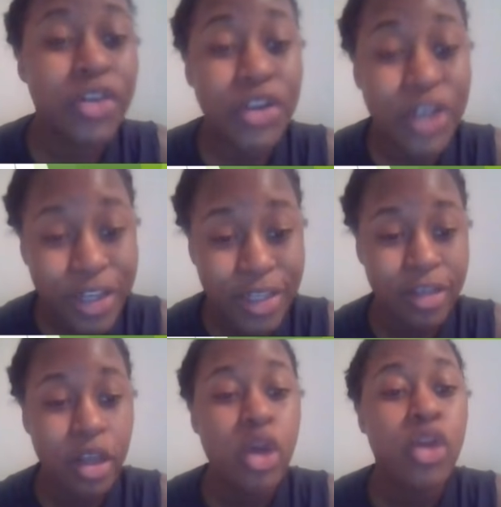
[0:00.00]
Good.
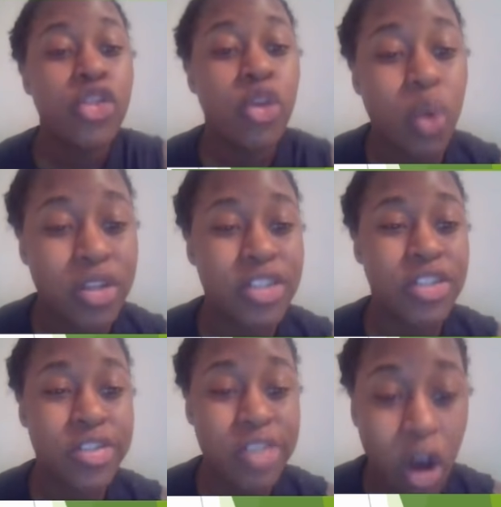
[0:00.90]
The word
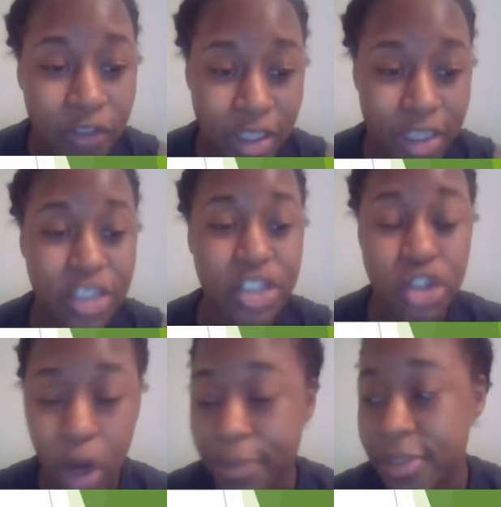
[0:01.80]
softly
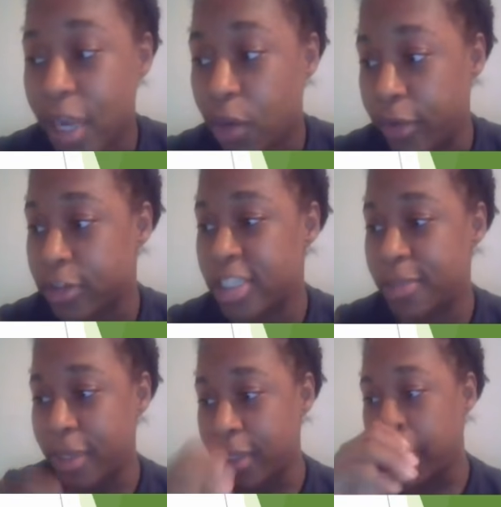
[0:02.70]
describes how we are
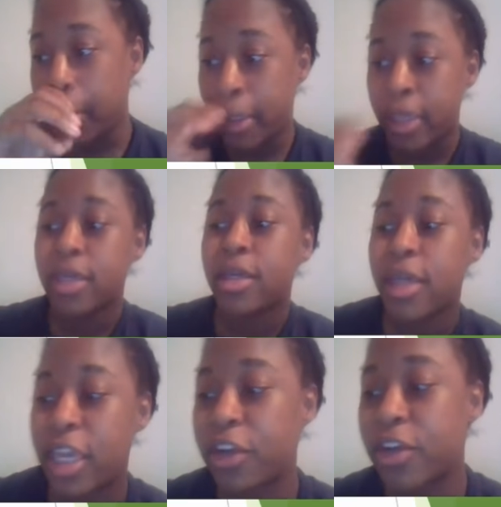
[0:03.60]
speaking.
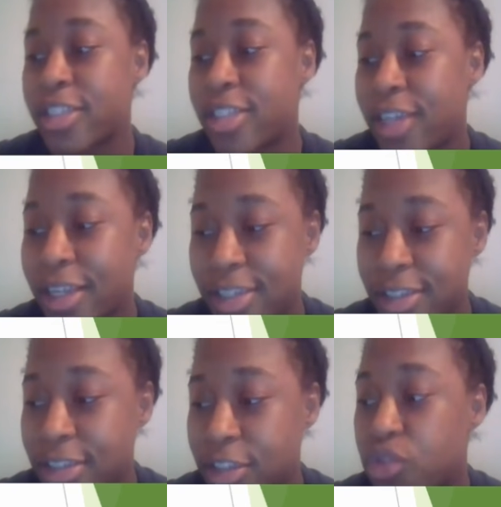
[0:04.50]
Here is the next
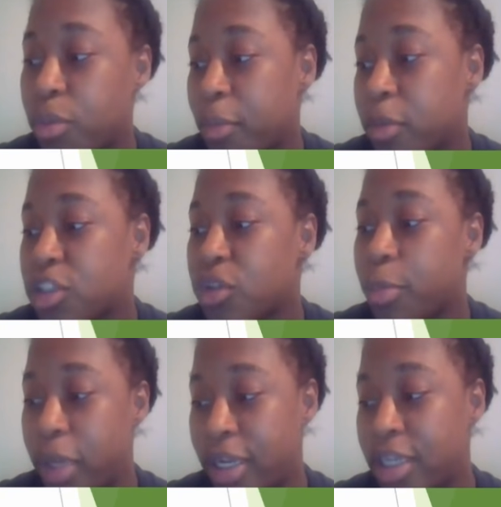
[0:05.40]
sentence. Remember to
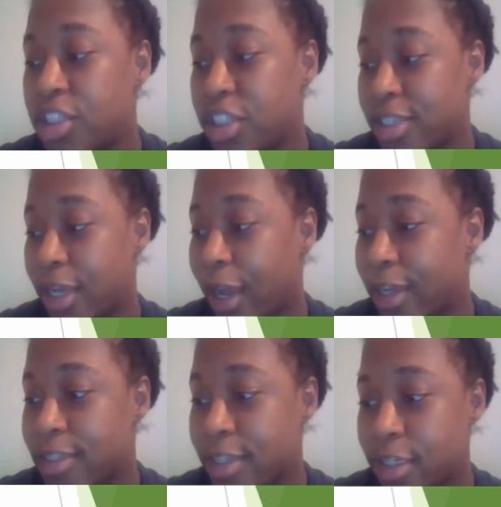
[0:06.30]
repeat it just like I
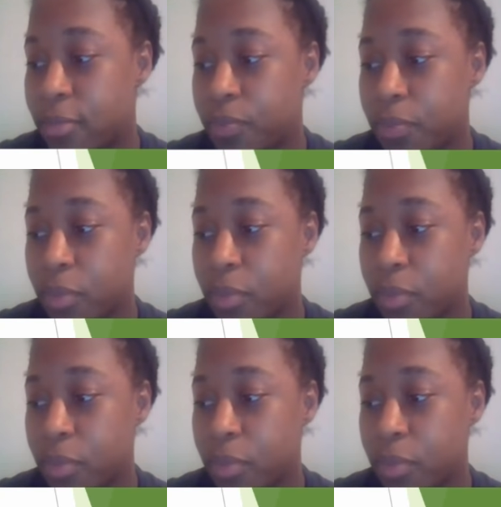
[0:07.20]
said it.